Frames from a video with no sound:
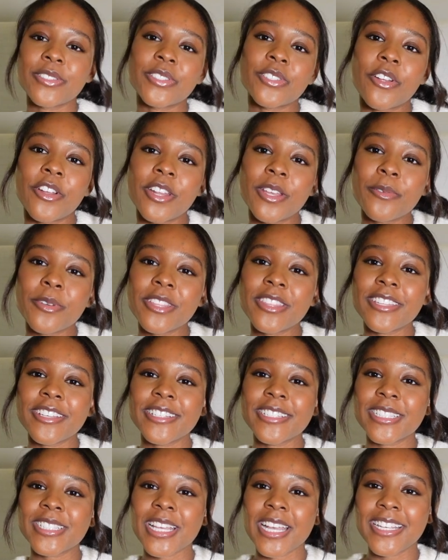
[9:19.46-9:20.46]
starting with
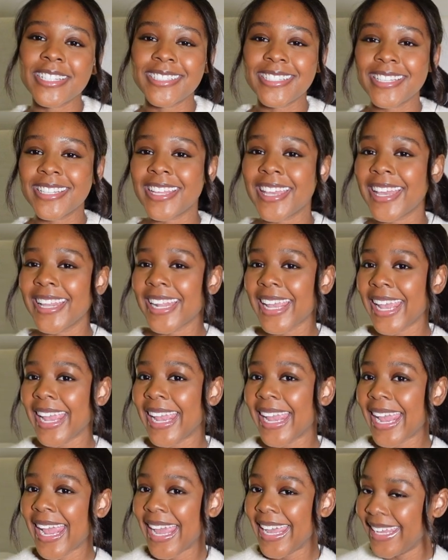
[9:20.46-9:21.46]
this, I did get
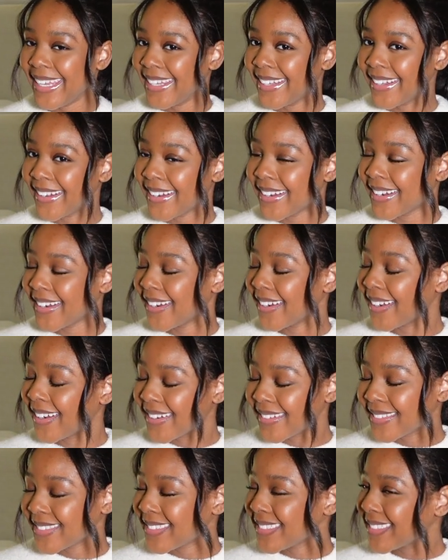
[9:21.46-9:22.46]
a hanger
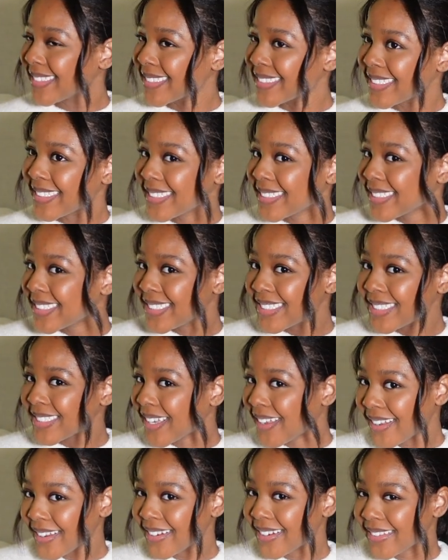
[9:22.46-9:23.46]

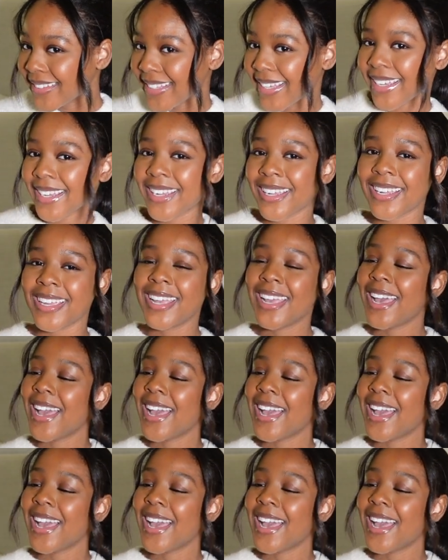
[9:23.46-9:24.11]
shocker there.